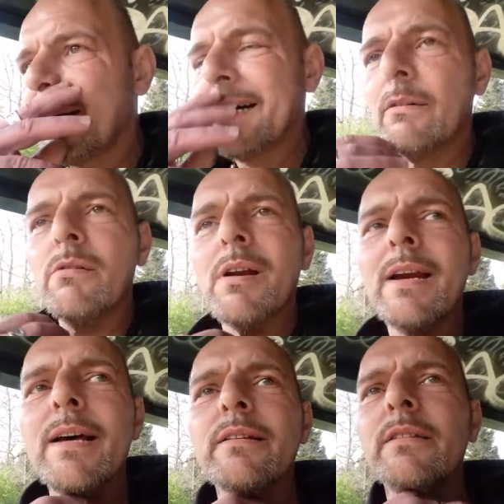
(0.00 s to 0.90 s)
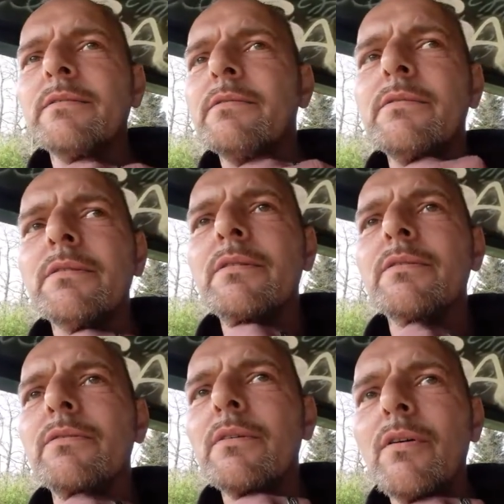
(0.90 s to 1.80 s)
wrote a letter
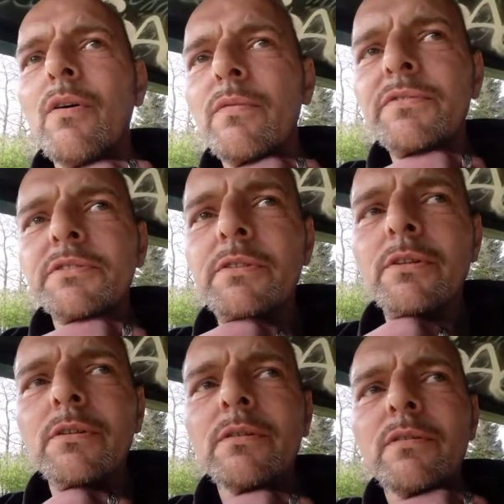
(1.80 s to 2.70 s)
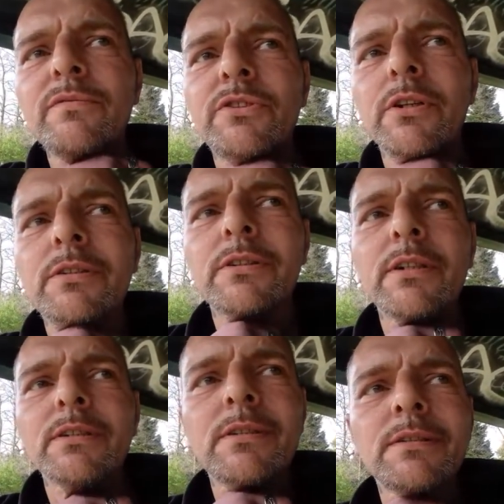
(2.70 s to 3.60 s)
to the officer of
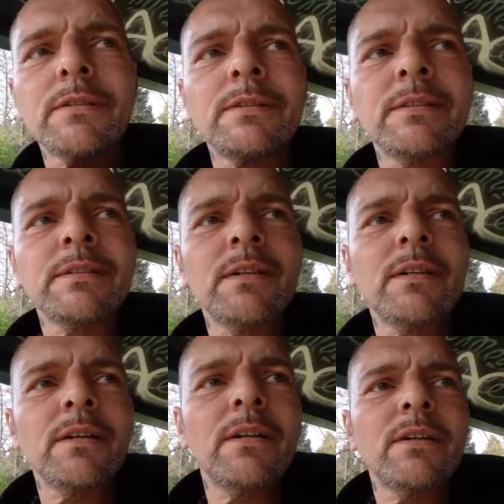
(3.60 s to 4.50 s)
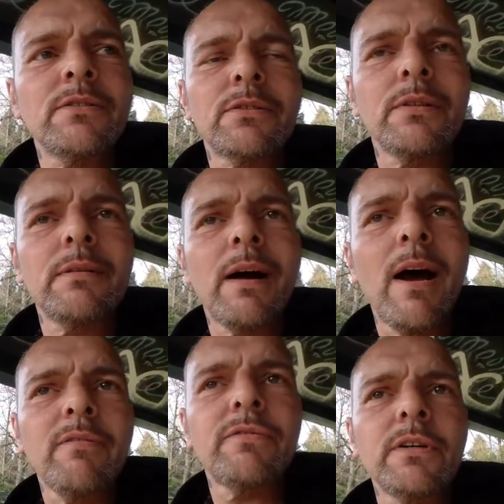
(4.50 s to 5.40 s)
justice, so they
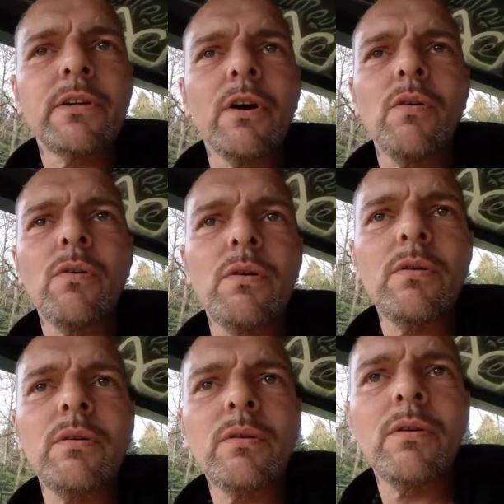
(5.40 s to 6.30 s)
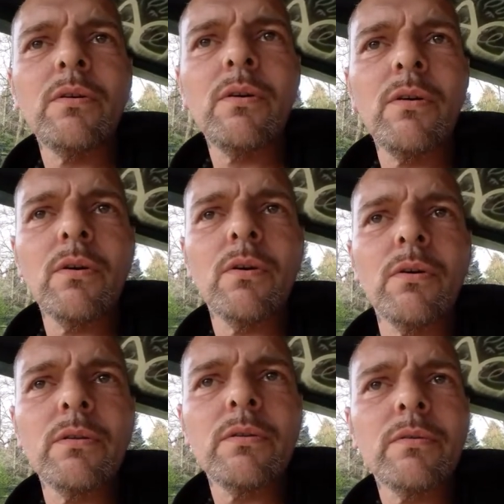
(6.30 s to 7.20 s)
have to go
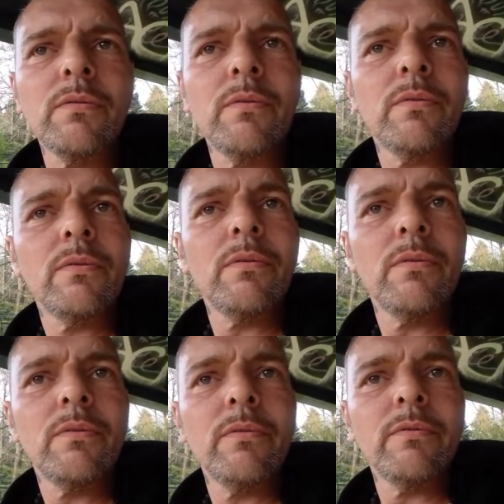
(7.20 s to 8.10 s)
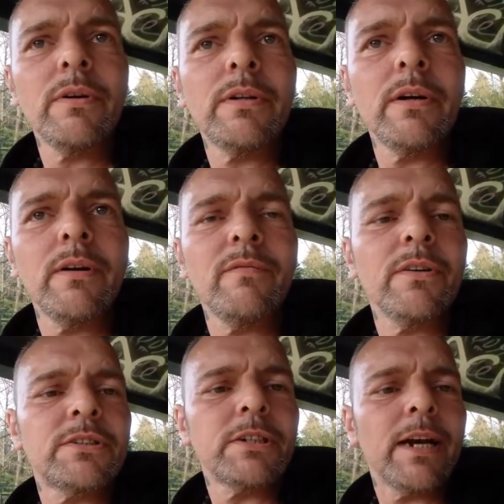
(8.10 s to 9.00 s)
on with the
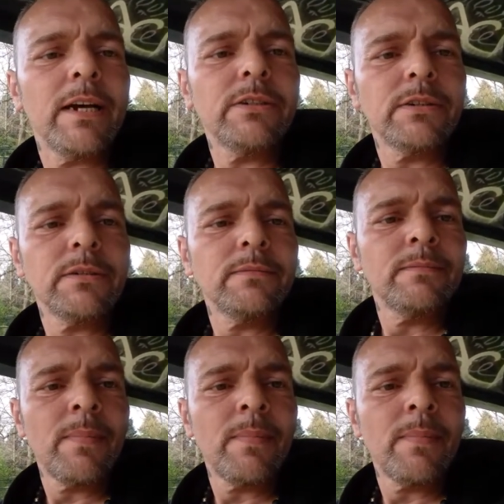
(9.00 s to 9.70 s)
investigation.